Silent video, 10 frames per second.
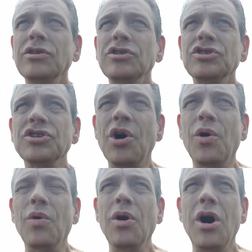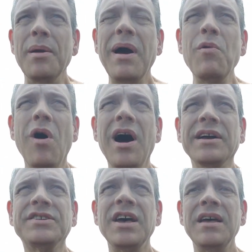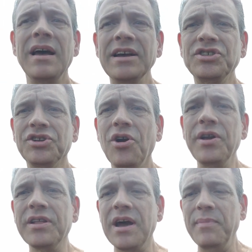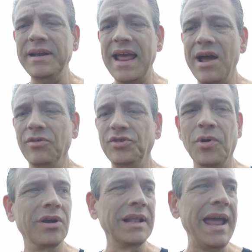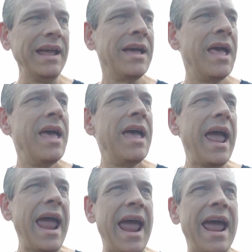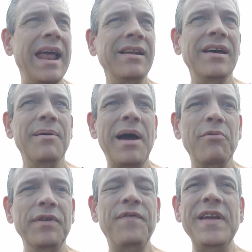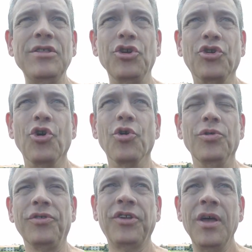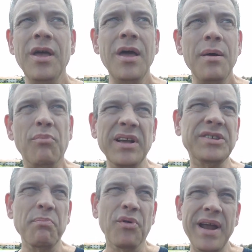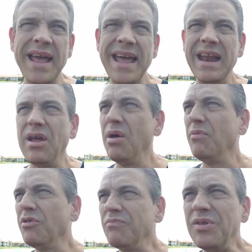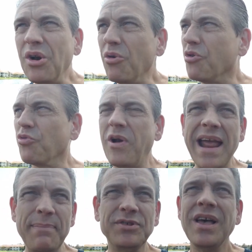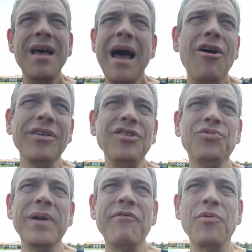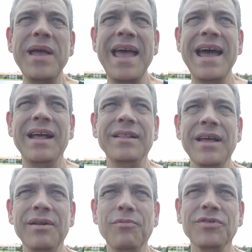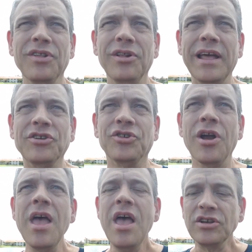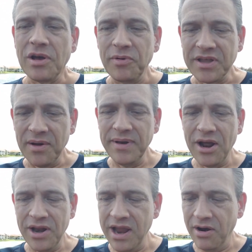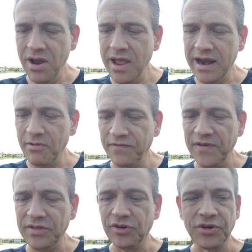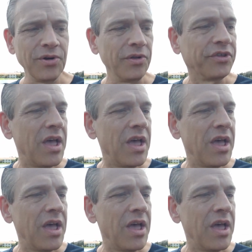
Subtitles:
So on my walks, I started coming down to our lake and I would feed the turtles, bring some bread, grapes, just whatever we had that was a little extra. So I would come down here and I would feed the turtles.